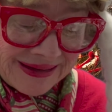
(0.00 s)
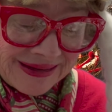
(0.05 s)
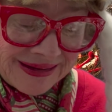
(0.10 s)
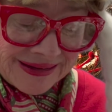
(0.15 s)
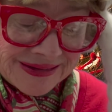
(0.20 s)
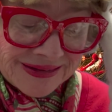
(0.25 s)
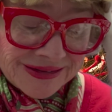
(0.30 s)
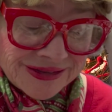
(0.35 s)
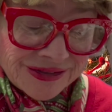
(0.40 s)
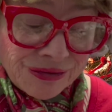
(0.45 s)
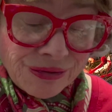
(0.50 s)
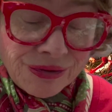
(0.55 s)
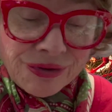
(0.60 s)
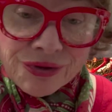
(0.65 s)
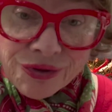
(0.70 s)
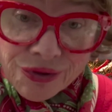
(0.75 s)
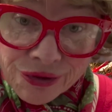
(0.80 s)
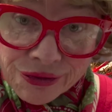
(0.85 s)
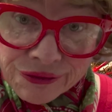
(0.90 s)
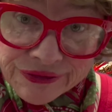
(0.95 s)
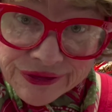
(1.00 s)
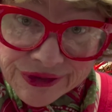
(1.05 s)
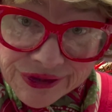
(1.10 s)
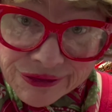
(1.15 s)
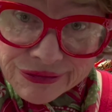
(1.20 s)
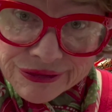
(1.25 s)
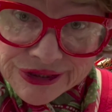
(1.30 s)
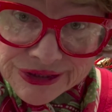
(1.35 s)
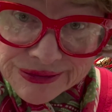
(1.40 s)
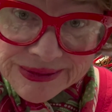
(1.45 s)
So a COVID
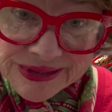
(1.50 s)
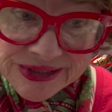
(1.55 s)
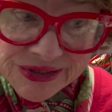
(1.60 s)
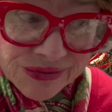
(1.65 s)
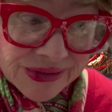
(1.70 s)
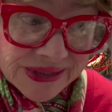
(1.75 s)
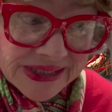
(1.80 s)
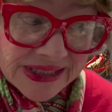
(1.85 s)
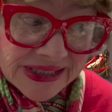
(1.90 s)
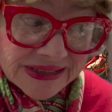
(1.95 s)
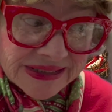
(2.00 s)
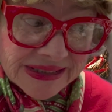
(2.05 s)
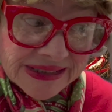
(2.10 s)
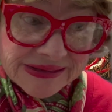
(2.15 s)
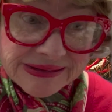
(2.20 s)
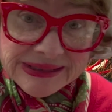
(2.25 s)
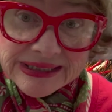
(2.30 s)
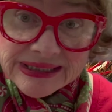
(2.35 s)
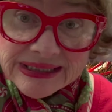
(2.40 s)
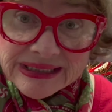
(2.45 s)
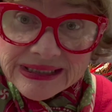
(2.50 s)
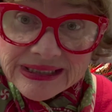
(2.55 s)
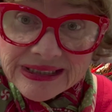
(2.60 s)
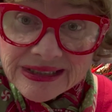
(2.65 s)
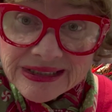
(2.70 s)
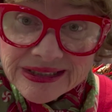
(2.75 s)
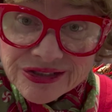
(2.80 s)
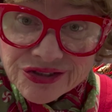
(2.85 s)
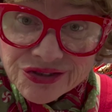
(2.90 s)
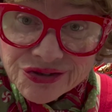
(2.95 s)
Christmas tree, that sounds a
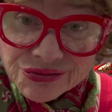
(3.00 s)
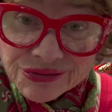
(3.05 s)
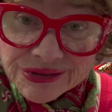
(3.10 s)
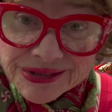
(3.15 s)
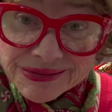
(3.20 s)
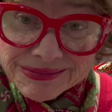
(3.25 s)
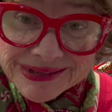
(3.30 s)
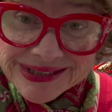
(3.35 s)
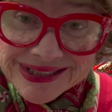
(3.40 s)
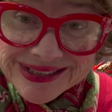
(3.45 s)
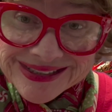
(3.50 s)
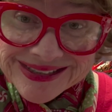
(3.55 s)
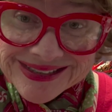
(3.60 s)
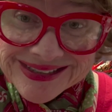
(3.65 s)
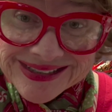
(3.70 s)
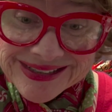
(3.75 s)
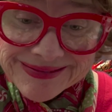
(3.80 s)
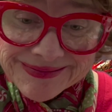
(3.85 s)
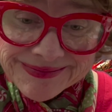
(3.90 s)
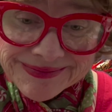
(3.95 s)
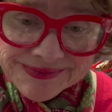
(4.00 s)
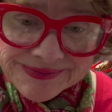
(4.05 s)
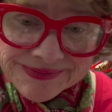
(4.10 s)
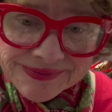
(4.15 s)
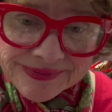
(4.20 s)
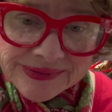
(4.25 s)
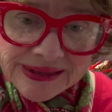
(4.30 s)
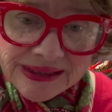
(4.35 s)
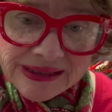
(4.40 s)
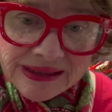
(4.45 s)
little extreme, doesn't it?
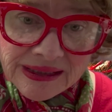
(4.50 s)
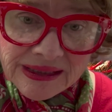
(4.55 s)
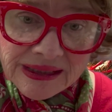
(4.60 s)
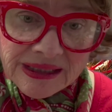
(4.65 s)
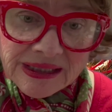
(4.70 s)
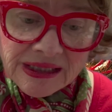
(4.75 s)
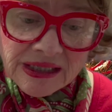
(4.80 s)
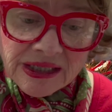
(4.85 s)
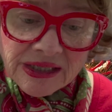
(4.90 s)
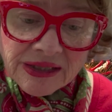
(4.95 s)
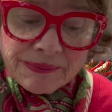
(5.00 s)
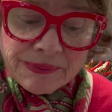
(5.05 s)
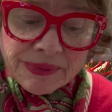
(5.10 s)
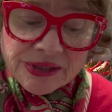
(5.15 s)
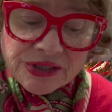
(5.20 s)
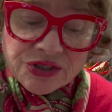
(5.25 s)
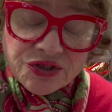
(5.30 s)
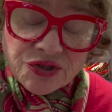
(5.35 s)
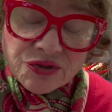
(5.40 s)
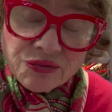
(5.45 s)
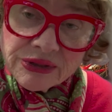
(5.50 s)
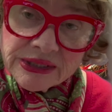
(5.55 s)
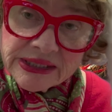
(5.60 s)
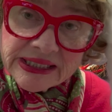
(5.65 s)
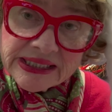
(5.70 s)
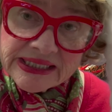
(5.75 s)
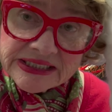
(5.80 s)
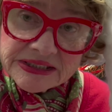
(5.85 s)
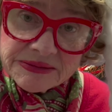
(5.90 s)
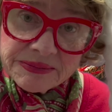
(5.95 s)
But you know what
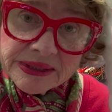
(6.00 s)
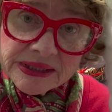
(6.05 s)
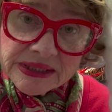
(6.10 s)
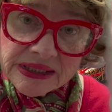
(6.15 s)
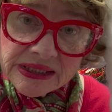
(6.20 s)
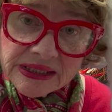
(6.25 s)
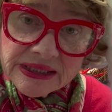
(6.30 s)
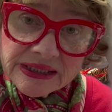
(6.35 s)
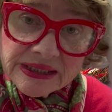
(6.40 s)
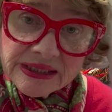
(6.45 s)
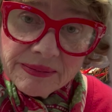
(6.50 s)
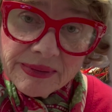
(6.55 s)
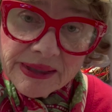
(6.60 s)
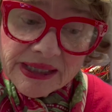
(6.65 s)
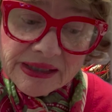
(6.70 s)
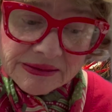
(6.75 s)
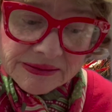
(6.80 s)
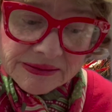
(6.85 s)
Nettie's been thinking about?